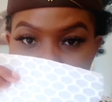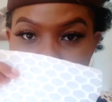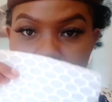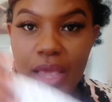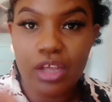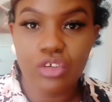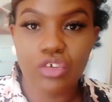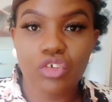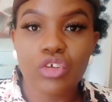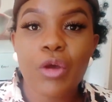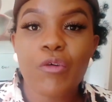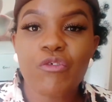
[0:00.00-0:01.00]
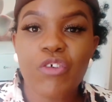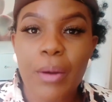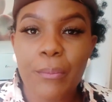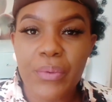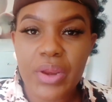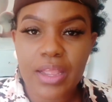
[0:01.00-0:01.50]
mesh
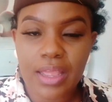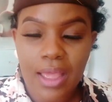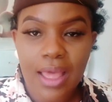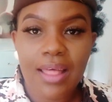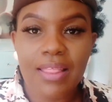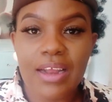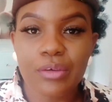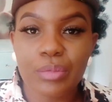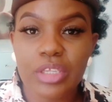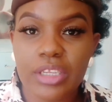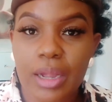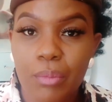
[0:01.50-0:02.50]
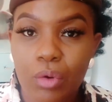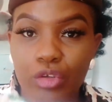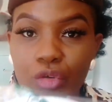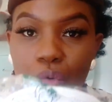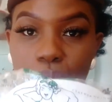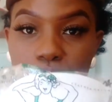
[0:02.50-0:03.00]
fabric, that means I'm
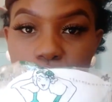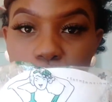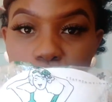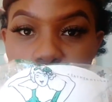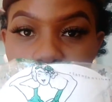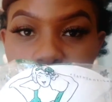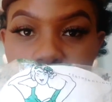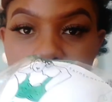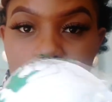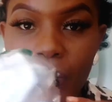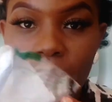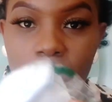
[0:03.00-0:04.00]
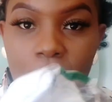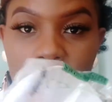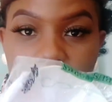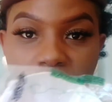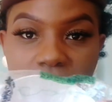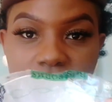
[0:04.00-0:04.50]
also going to use
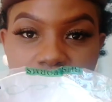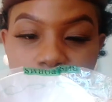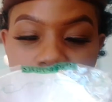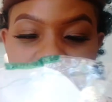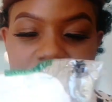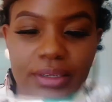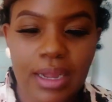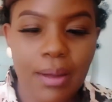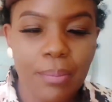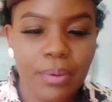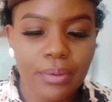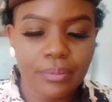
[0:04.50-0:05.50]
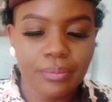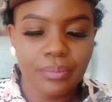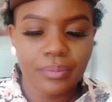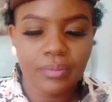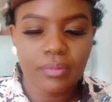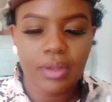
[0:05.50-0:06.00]
this lace cap.
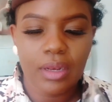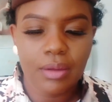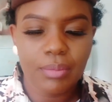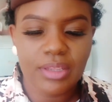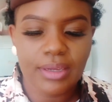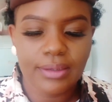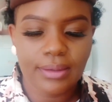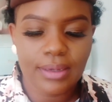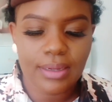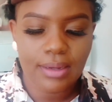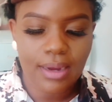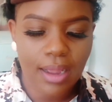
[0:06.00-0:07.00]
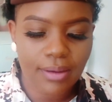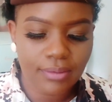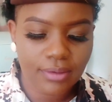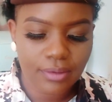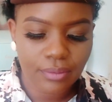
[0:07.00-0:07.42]
Let me just take it out.